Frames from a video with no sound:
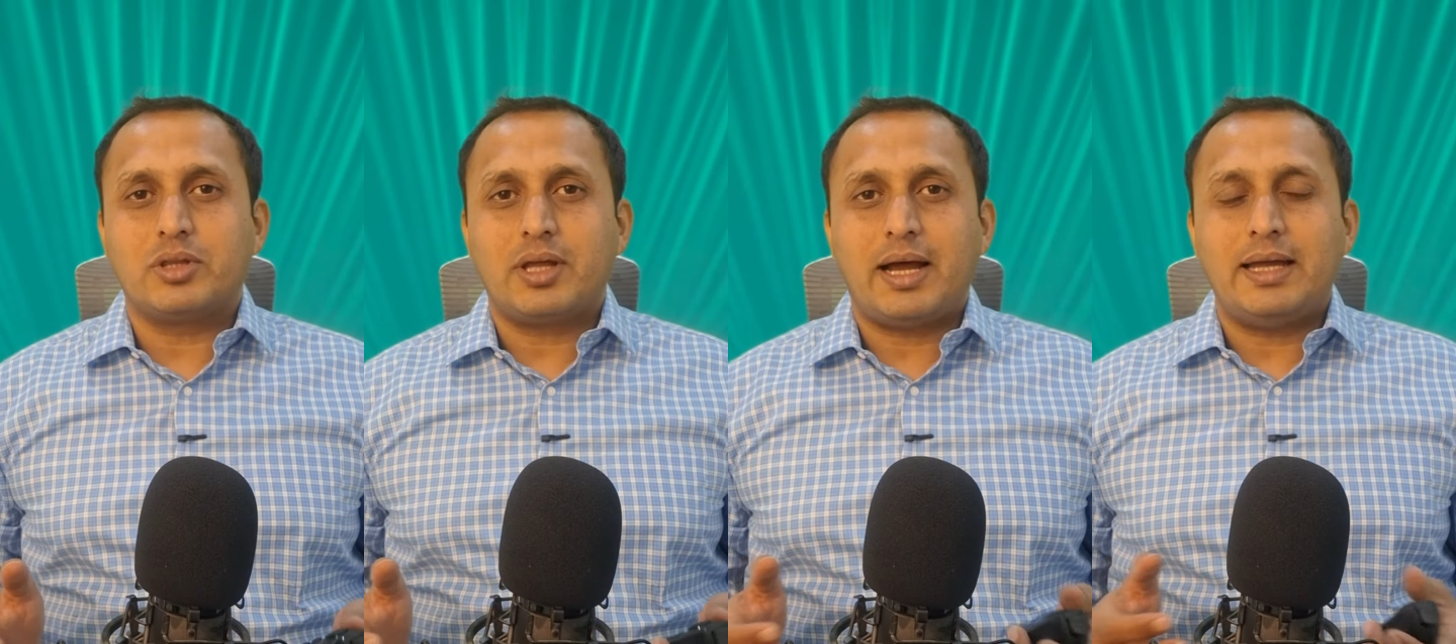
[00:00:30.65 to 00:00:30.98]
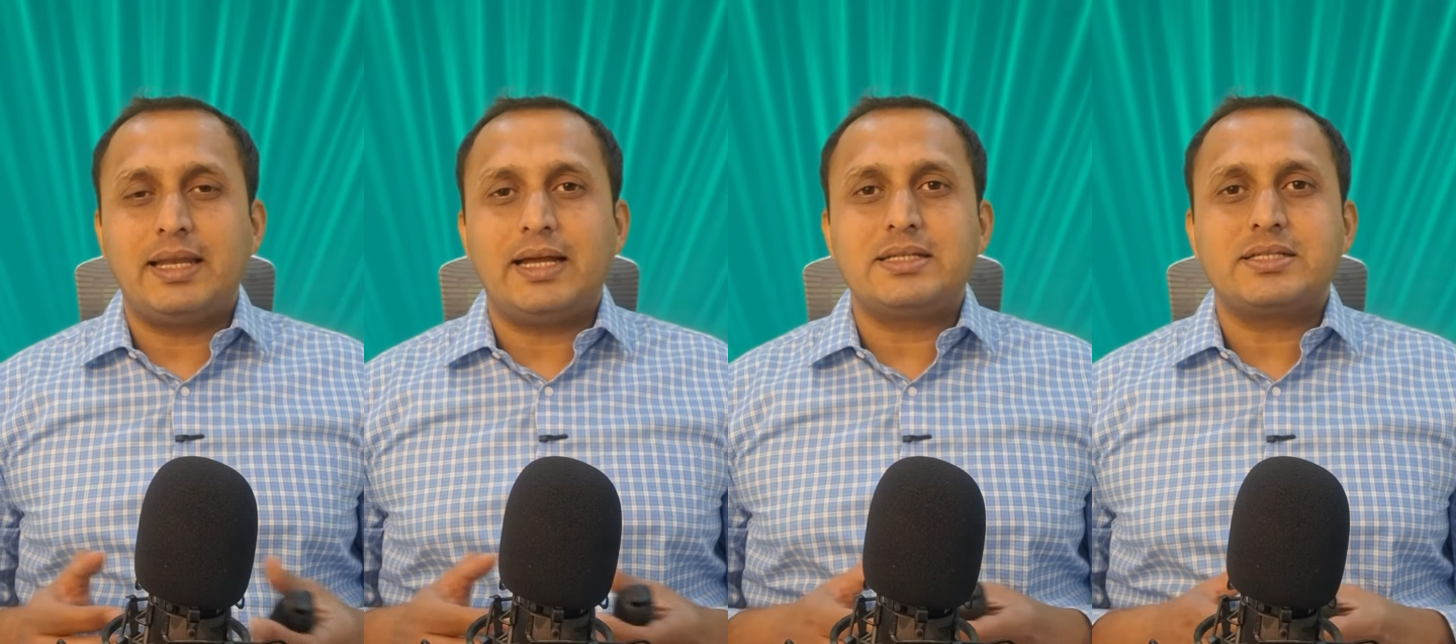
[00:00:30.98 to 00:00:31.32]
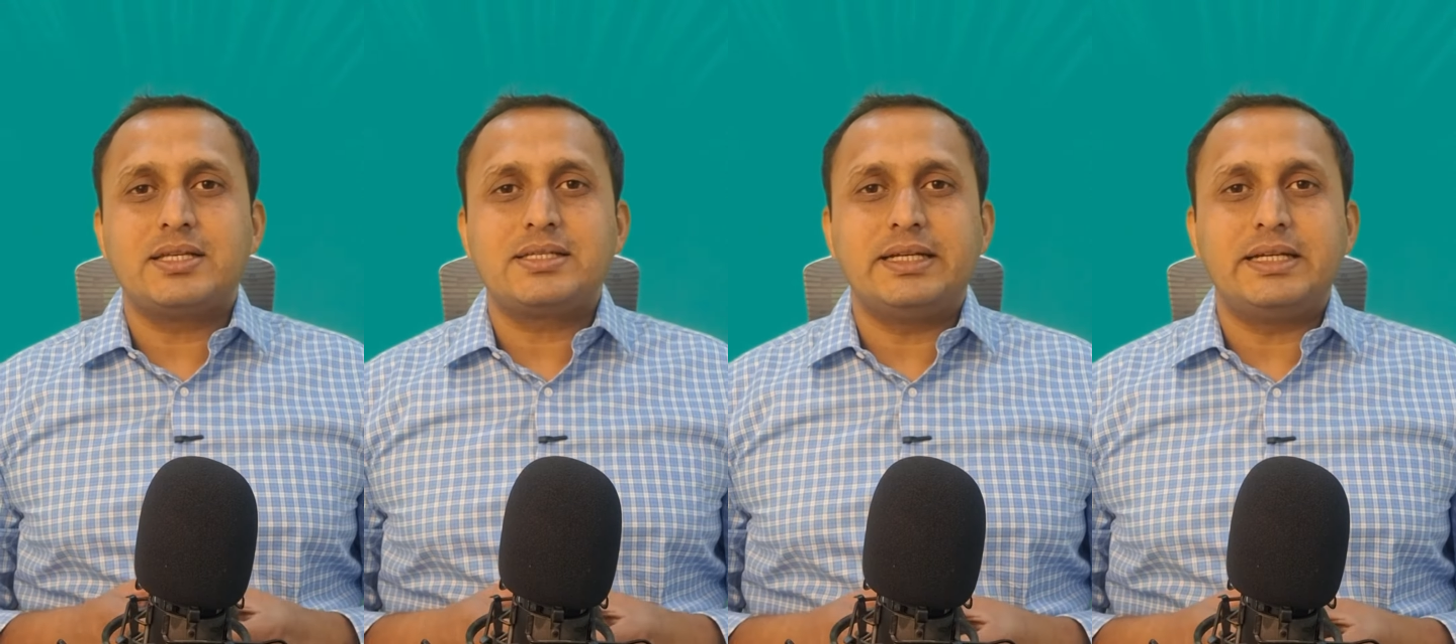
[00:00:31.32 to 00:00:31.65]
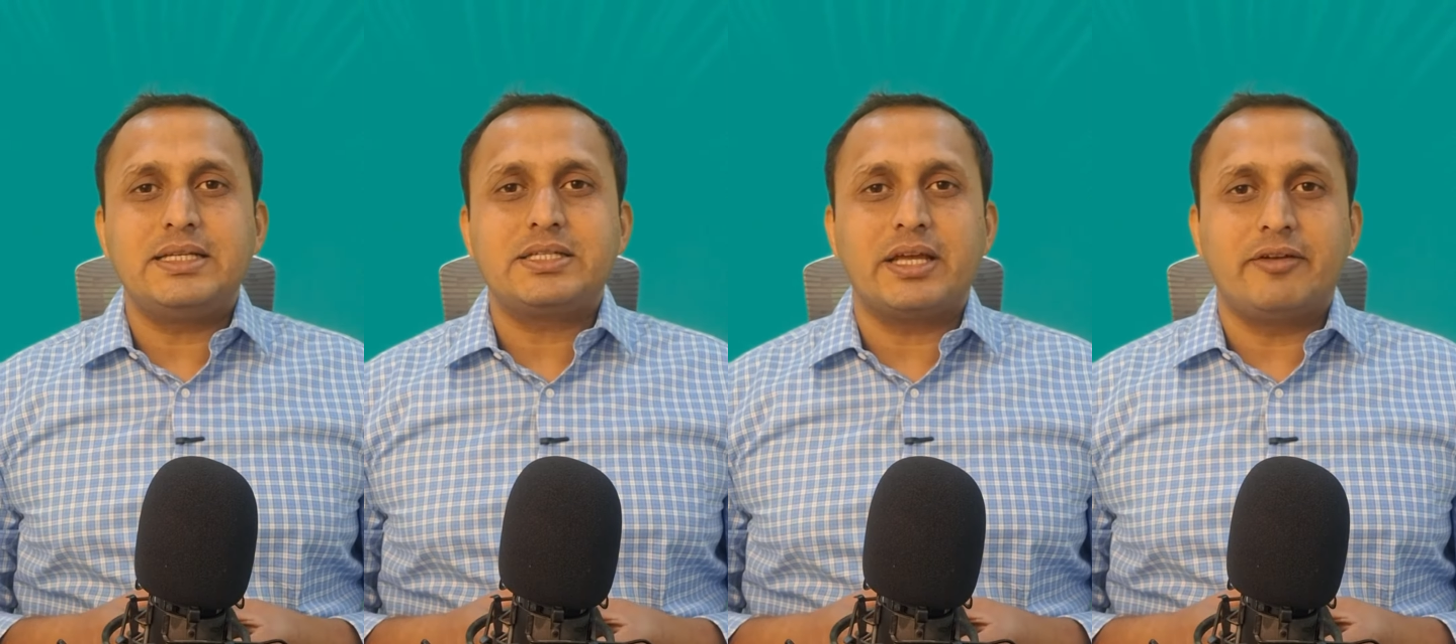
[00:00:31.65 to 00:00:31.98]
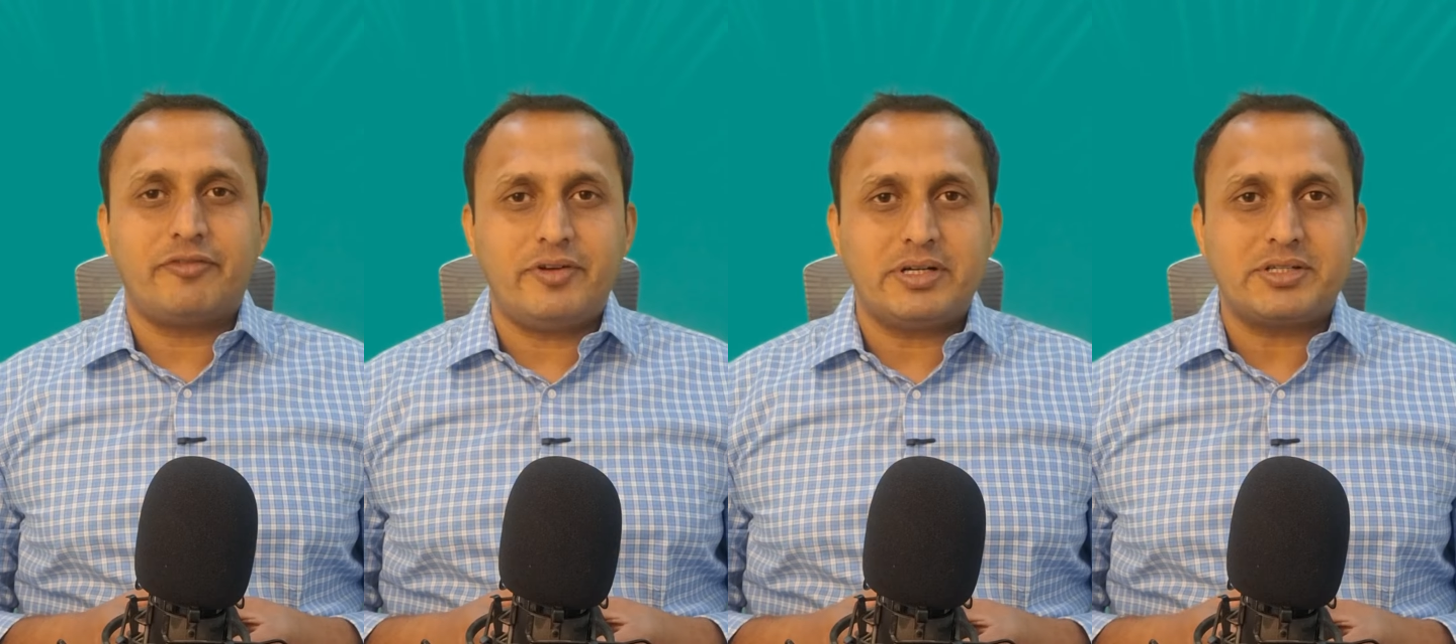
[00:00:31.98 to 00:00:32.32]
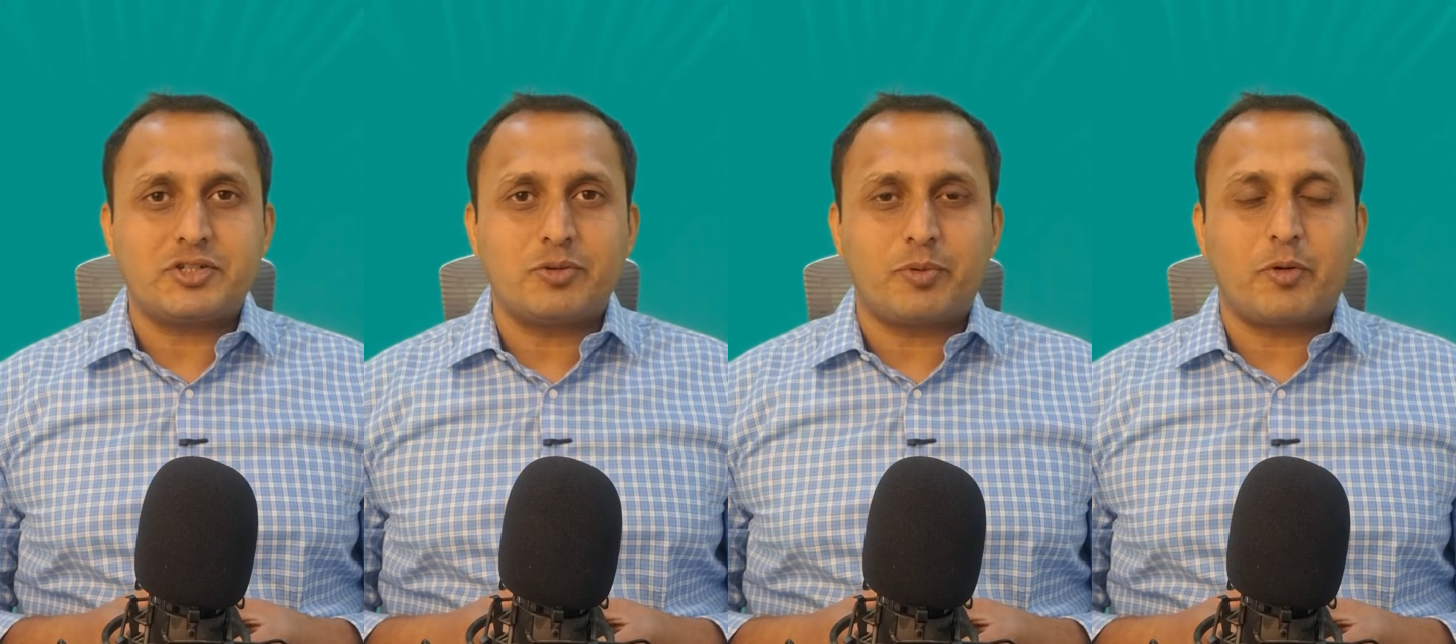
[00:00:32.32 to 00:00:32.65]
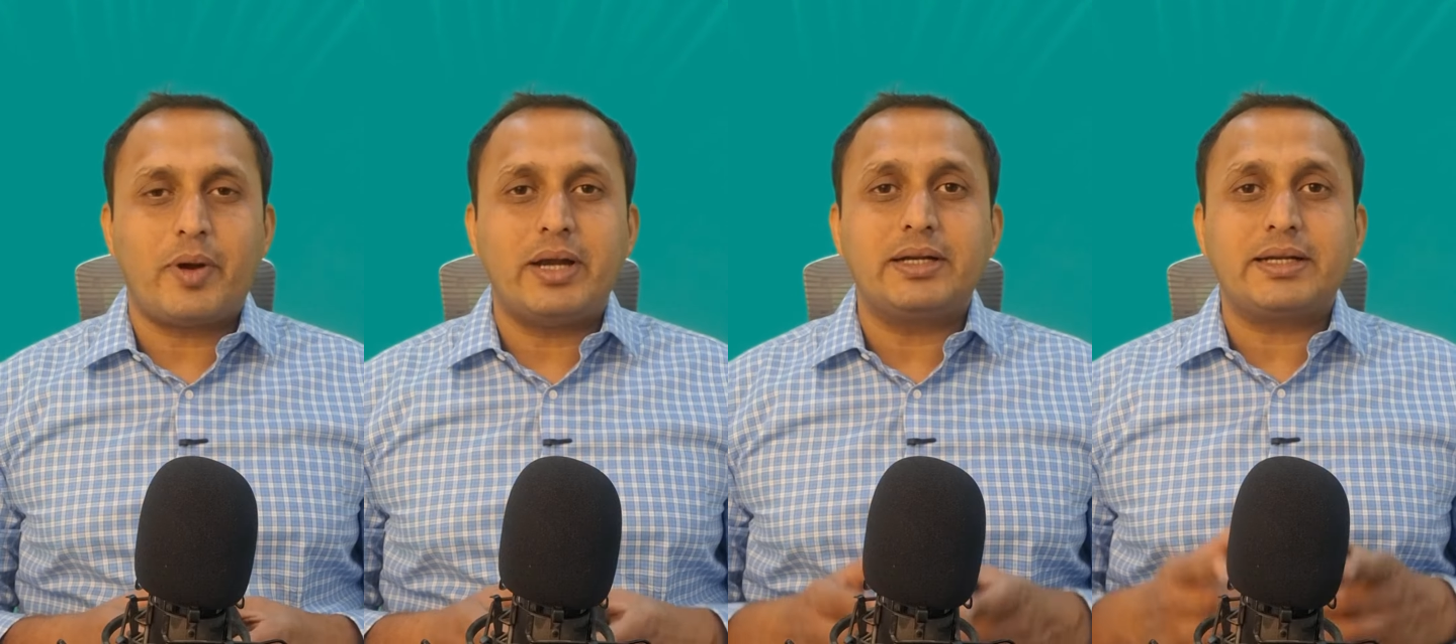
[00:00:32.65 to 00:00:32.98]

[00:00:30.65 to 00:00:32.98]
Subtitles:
highlights the city's efforts to provide